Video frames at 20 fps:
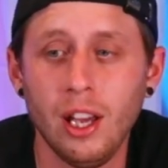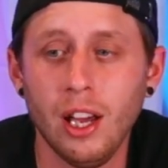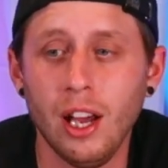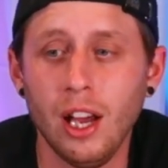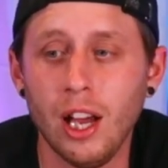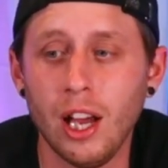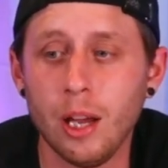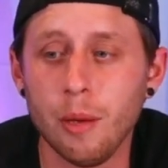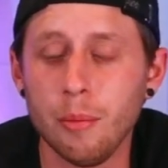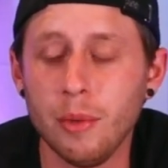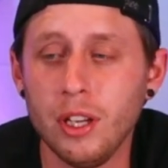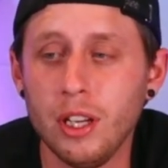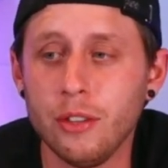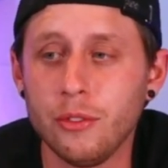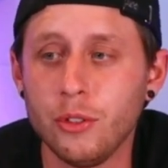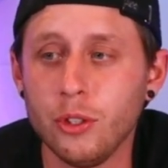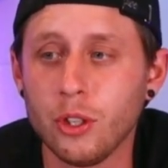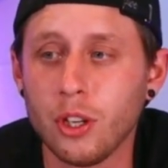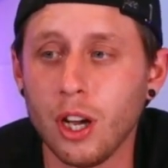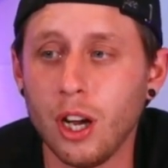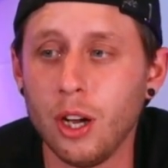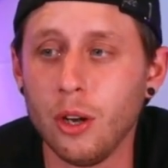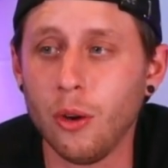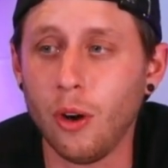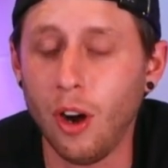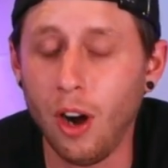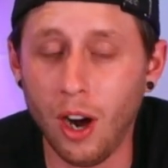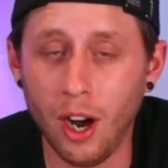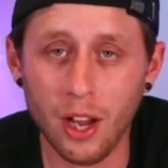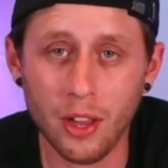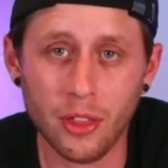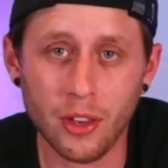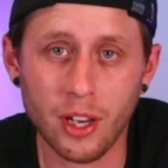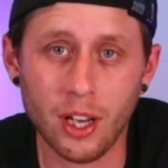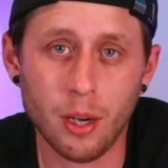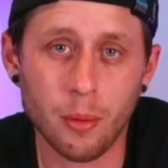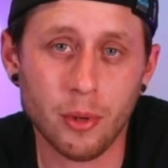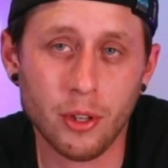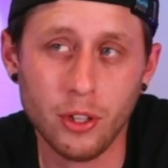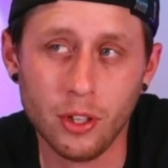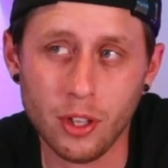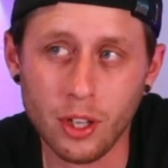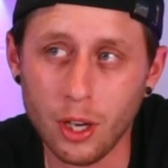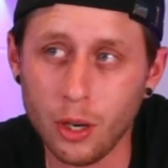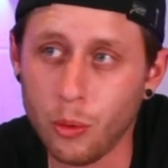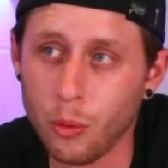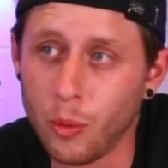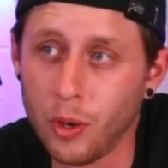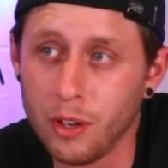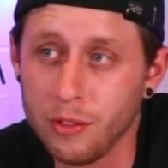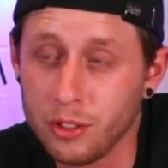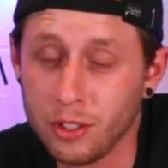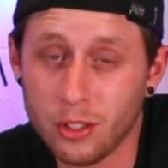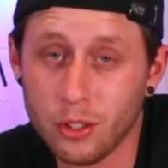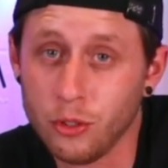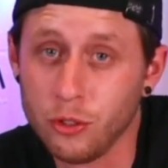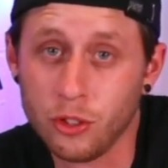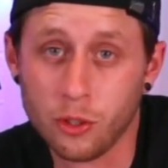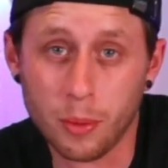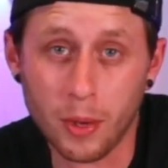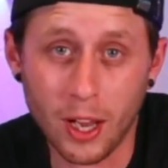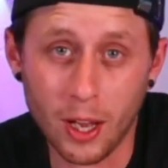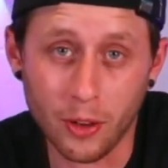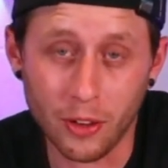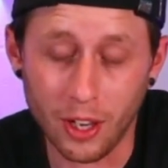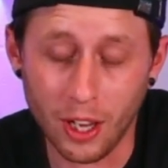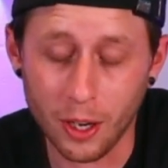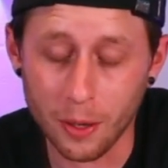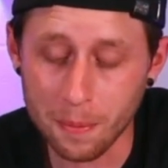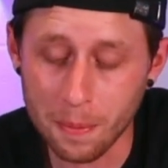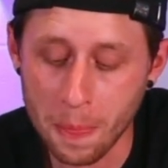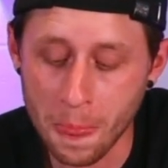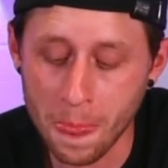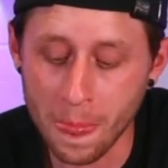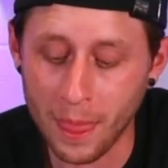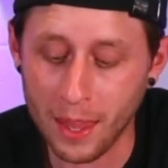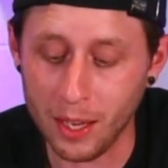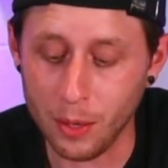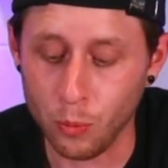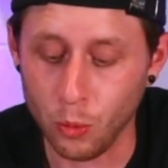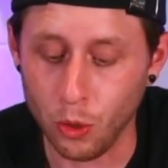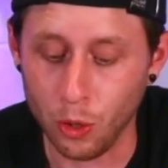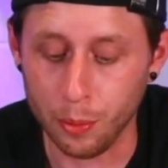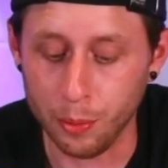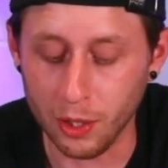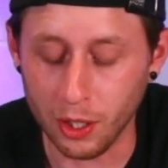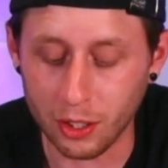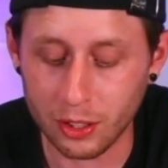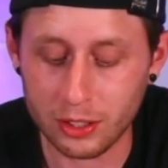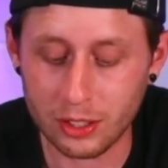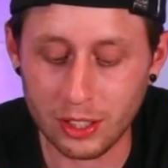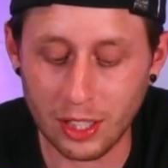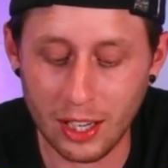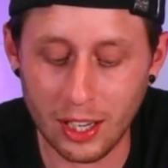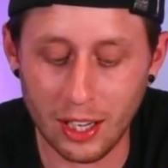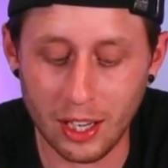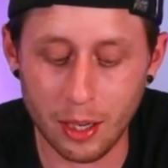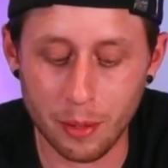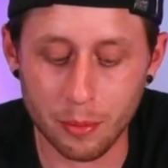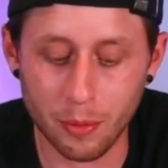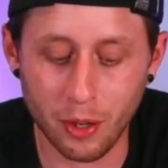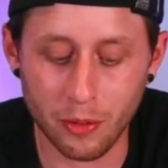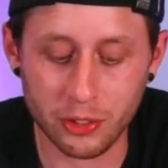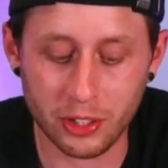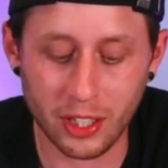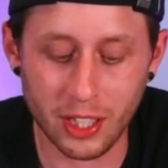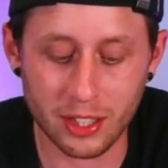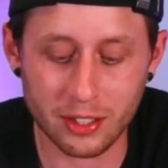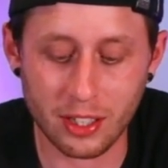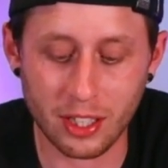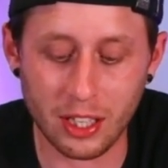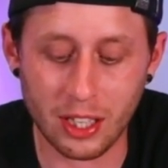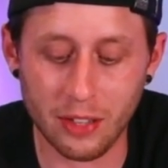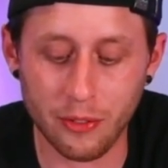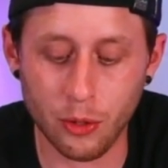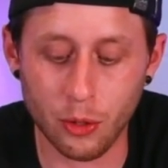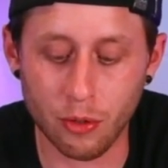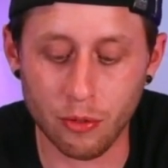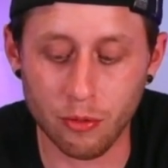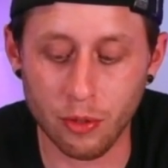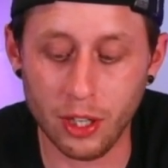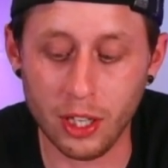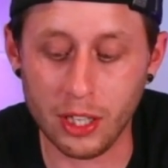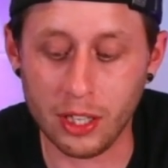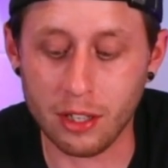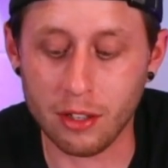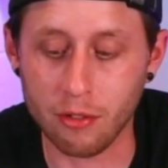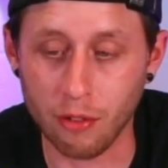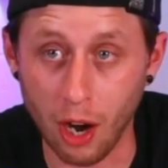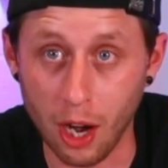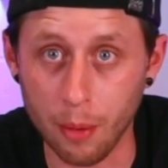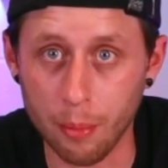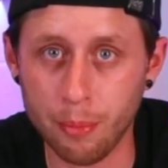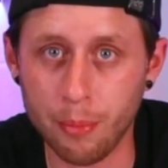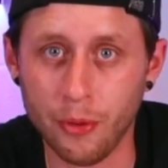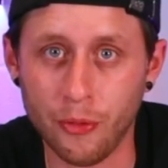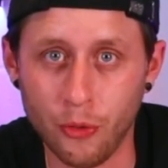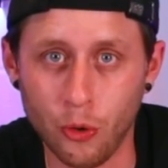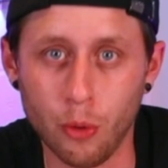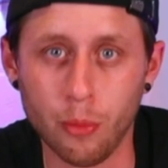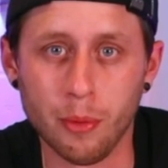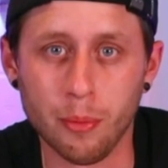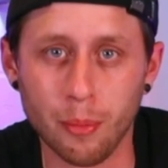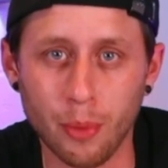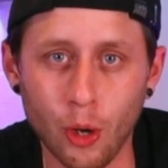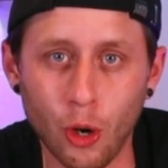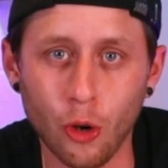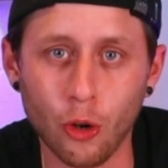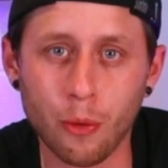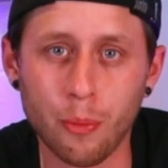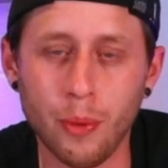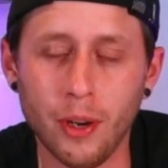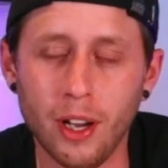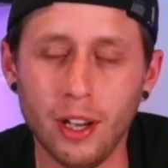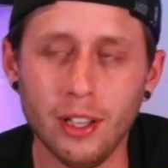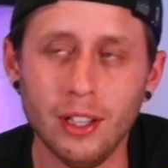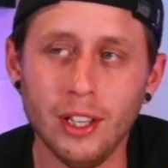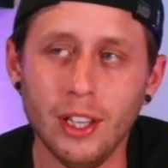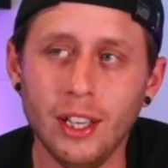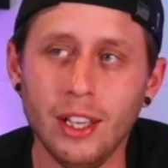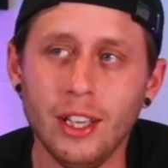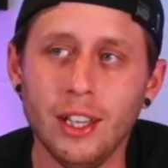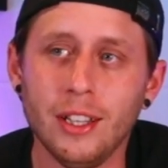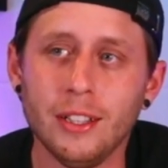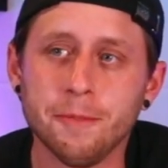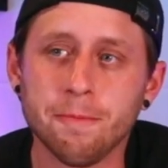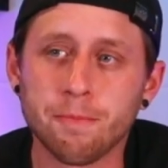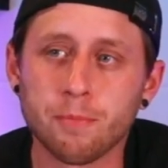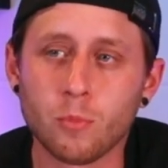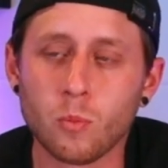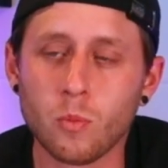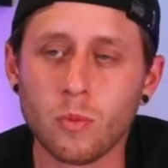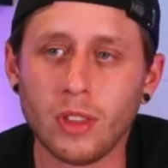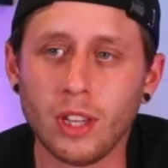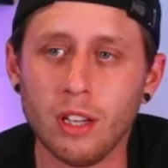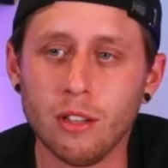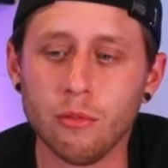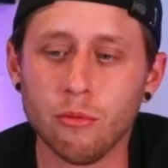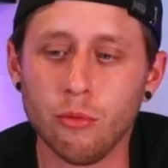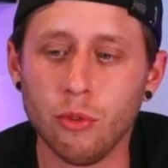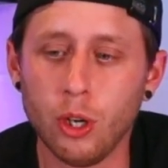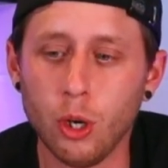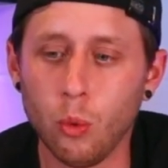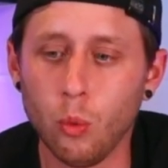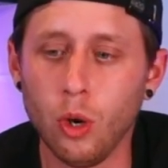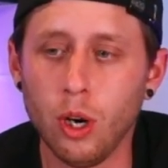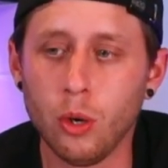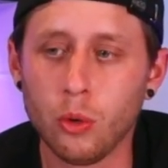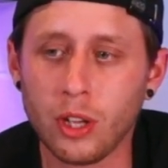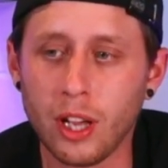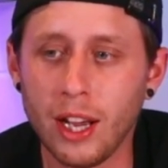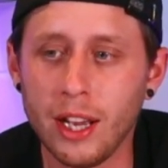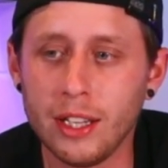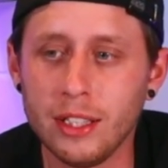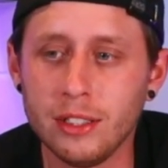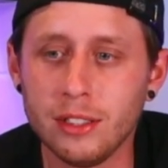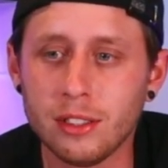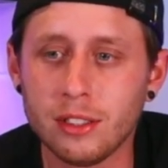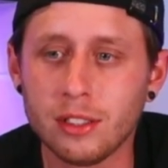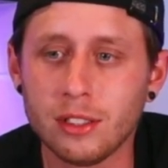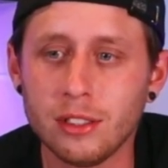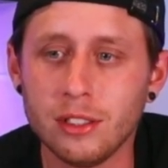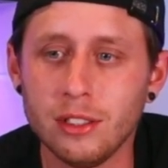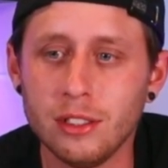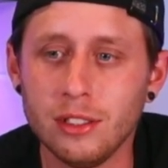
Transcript: Um, if you go higher than that, you can go all the way over 200 pound now in water blocks. Um, obviously, that's going to give you a really great performing block, but real world gains